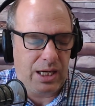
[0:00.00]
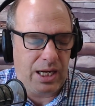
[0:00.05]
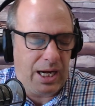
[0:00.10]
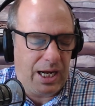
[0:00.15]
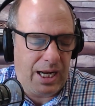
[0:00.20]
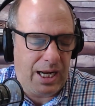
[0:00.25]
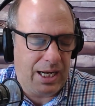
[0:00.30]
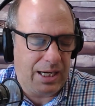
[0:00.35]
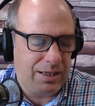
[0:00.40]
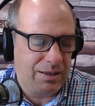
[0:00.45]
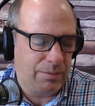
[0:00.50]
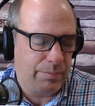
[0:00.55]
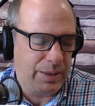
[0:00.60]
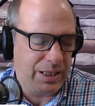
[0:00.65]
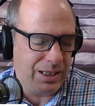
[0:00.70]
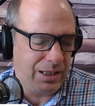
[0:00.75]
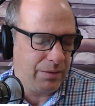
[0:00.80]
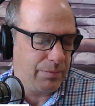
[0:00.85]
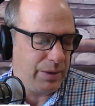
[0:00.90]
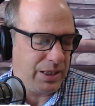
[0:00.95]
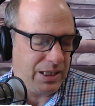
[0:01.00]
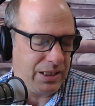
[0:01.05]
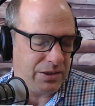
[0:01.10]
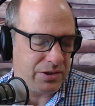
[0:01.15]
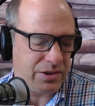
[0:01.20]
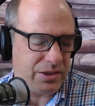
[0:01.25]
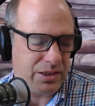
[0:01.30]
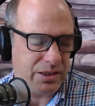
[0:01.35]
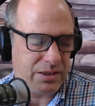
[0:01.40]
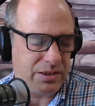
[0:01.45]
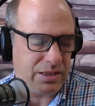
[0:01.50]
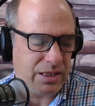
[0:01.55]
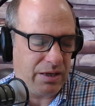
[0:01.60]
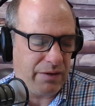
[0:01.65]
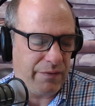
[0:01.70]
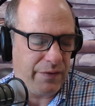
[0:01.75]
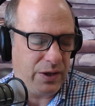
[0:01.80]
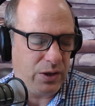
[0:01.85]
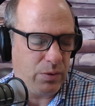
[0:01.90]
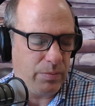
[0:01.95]
I had an opinion piece in the Santa
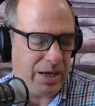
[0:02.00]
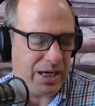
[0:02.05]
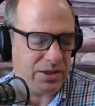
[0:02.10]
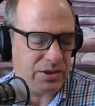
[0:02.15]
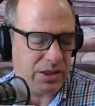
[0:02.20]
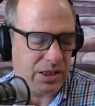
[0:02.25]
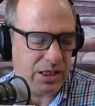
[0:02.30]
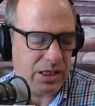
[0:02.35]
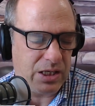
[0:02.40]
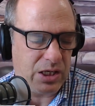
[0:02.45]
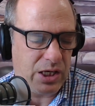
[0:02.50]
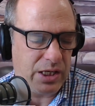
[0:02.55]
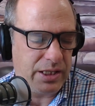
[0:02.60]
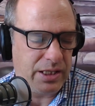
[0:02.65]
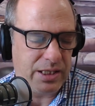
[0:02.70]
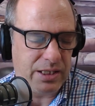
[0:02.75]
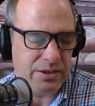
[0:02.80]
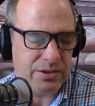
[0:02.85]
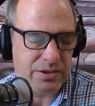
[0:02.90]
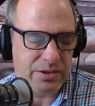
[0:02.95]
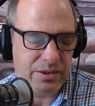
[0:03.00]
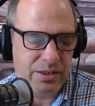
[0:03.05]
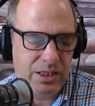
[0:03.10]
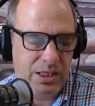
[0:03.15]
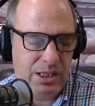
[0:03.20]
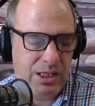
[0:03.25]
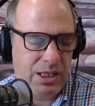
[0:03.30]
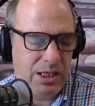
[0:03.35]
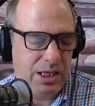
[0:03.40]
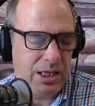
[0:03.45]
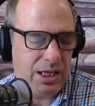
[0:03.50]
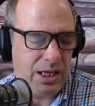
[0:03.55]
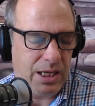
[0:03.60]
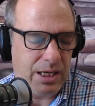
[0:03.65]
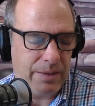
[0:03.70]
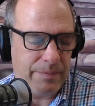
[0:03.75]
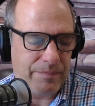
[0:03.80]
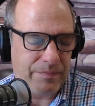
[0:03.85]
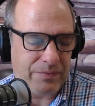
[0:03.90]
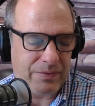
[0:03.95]
Fe New Mexican on this.
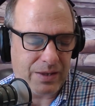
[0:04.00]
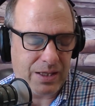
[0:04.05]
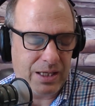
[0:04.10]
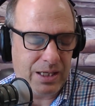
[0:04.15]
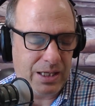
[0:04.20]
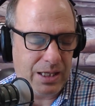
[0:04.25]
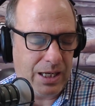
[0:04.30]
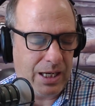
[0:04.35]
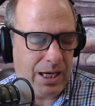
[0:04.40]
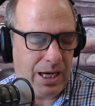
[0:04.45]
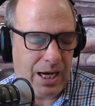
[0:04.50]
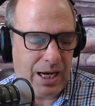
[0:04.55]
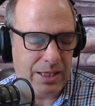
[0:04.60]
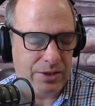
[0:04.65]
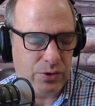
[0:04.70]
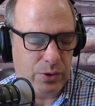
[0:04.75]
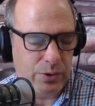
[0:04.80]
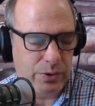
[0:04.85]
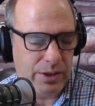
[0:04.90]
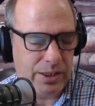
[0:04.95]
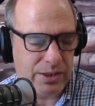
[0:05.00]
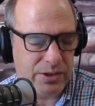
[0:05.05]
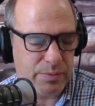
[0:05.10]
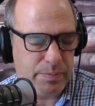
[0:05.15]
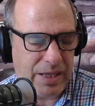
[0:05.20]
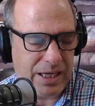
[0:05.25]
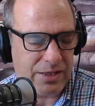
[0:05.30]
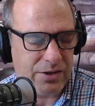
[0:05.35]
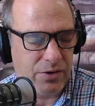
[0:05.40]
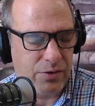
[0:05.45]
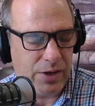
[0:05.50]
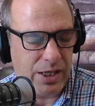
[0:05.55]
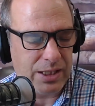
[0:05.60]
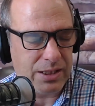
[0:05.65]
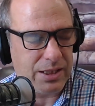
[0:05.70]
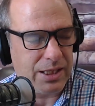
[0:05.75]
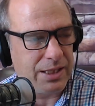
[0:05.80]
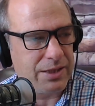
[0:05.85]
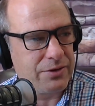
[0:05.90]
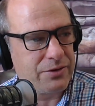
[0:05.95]
Uh, I don't expect great
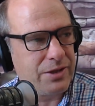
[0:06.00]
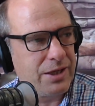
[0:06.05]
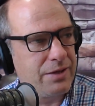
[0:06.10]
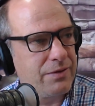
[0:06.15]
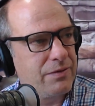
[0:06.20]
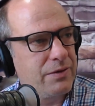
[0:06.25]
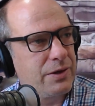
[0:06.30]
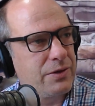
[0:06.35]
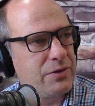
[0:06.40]
things out of the